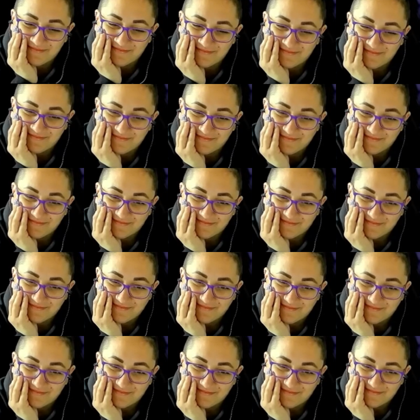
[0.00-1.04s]

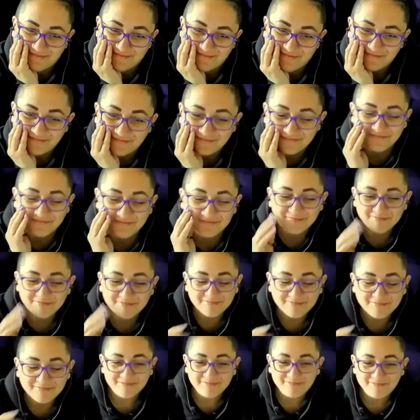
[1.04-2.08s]

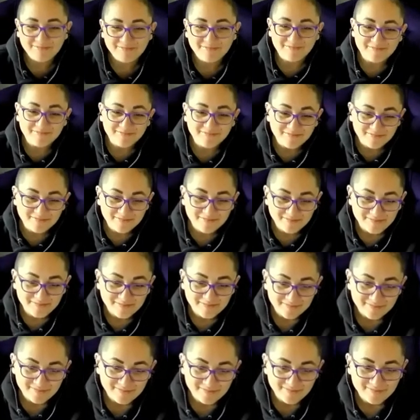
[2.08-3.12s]

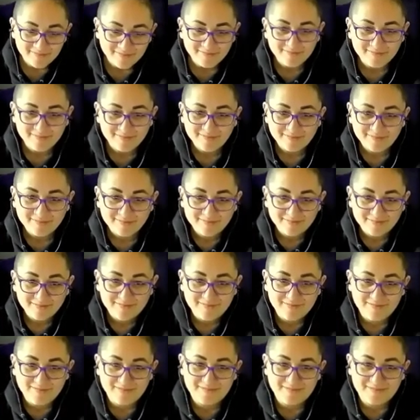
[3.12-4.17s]

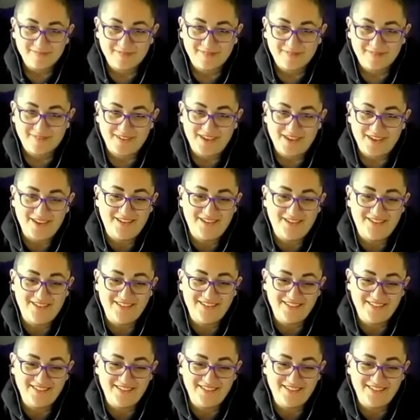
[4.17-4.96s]
This person isn't speaking.